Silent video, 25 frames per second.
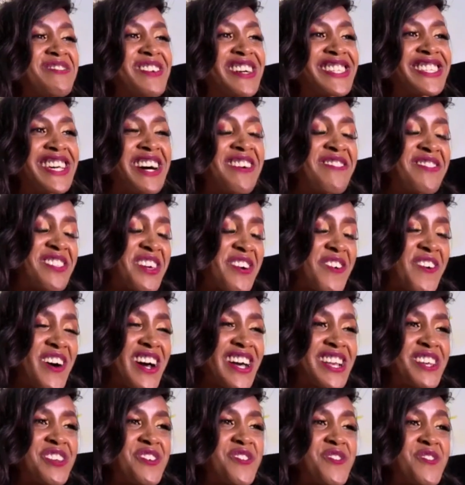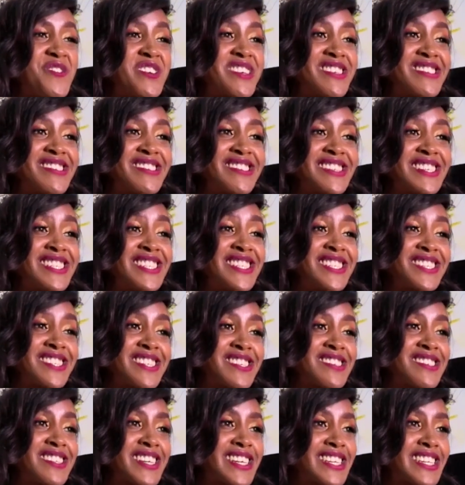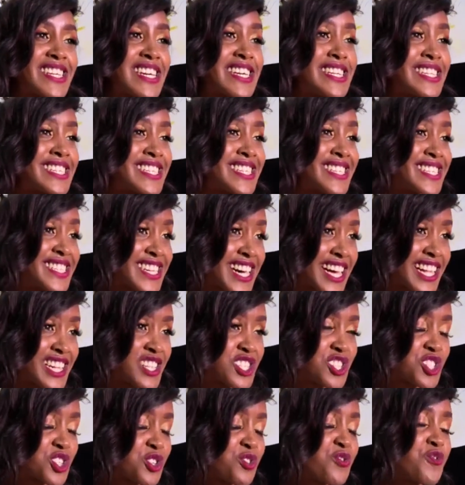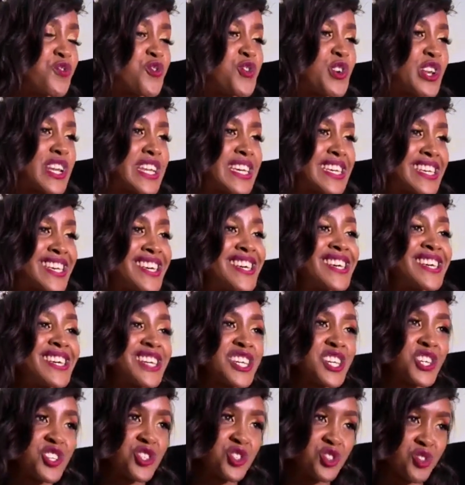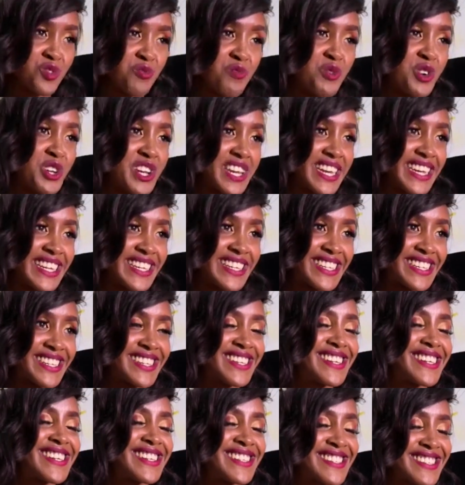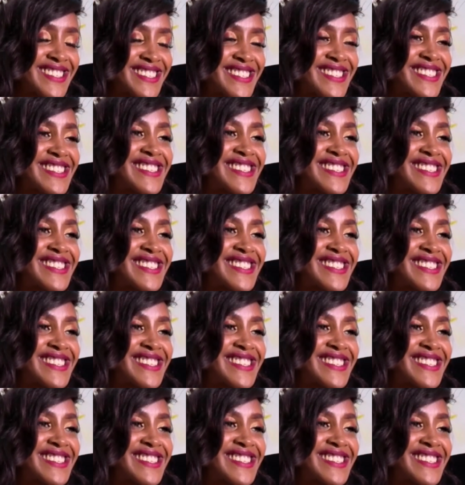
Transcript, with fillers: but I'm the one who is interested and indulged fully into modeling, yes.